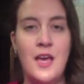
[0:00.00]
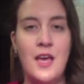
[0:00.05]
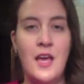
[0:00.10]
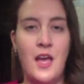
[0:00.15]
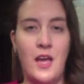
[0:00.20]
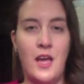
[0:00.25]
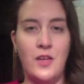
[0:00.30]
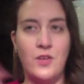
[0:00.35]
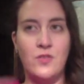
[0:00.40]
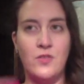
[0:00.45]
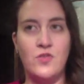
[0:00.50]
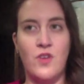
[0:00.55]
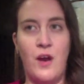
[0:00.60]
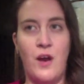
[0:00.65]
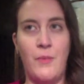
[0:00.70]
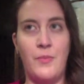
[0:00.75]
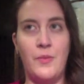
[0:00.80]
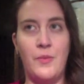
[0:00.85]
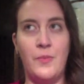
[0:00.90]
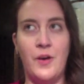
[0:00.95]
and you
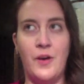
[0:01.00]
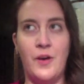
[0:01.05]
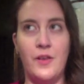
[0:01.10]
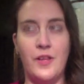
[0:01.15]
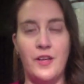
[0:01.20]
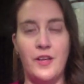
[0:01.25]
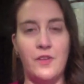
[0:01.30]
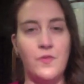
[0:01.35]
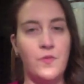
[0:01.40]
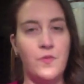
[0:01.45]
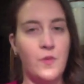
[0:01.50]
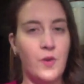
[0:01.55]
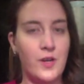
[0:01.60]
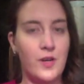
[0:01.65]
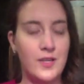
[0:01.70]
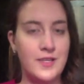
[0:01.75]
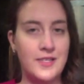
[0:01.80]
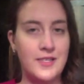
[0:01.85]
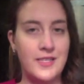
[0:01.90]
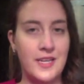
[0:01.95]
drop about like 4 to
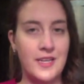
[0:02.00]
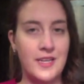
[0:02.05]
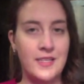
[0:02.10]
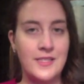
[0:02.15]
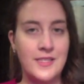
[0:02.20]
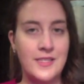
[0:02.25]
6